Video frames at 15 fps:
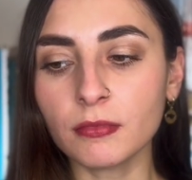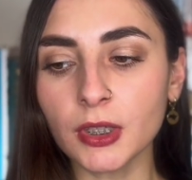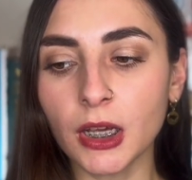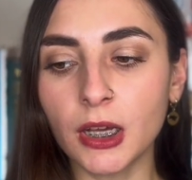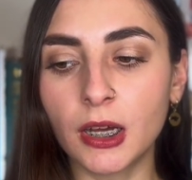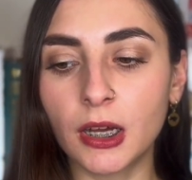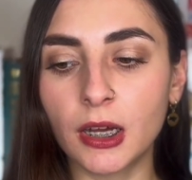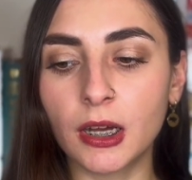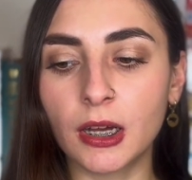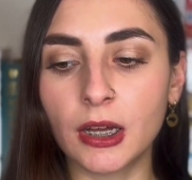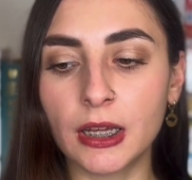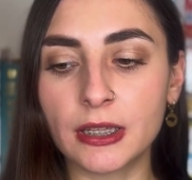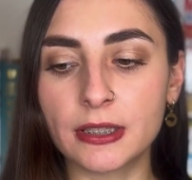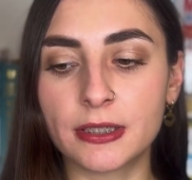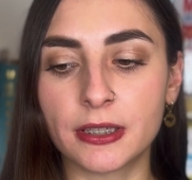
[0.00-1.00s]

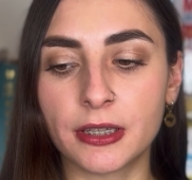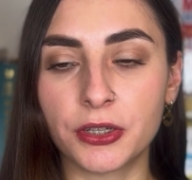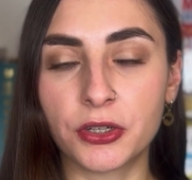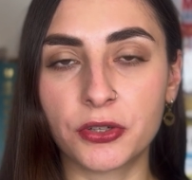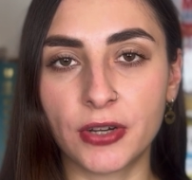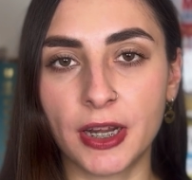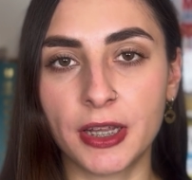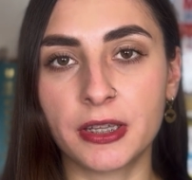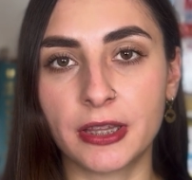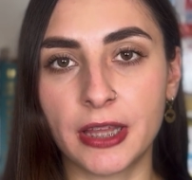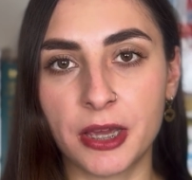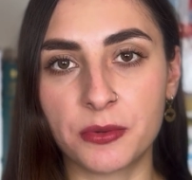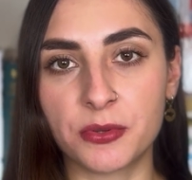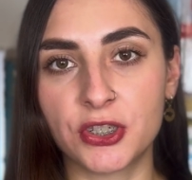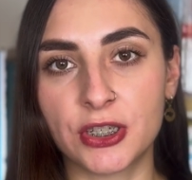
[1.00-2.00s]
It's a Ukrainian
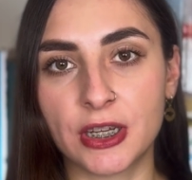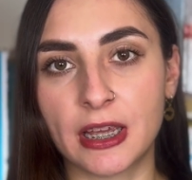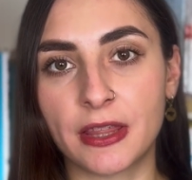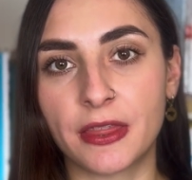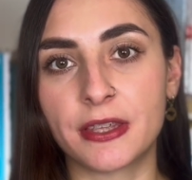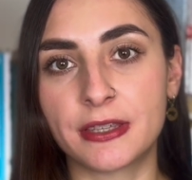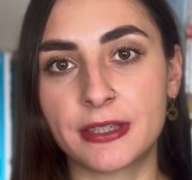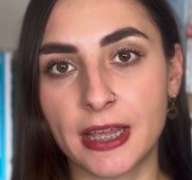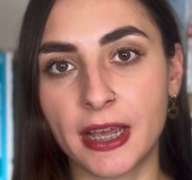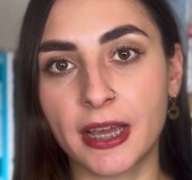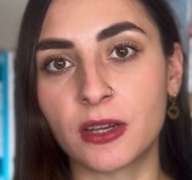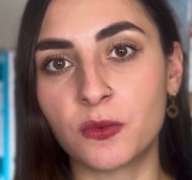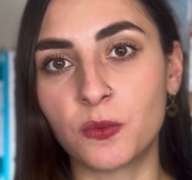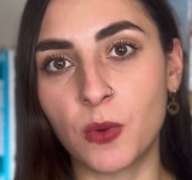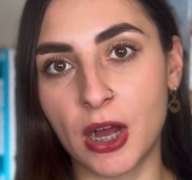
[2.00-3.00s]
language at the
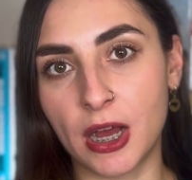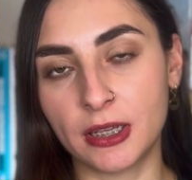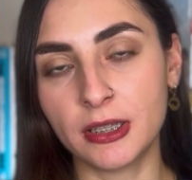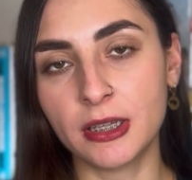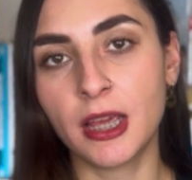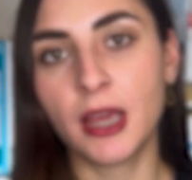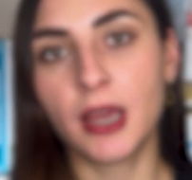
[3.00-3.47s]
second one.